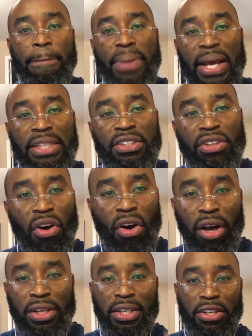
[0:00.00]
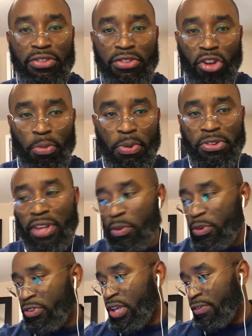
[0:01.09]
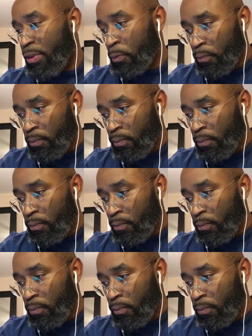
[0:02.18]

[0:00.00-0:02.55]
based on the disturbance that was given.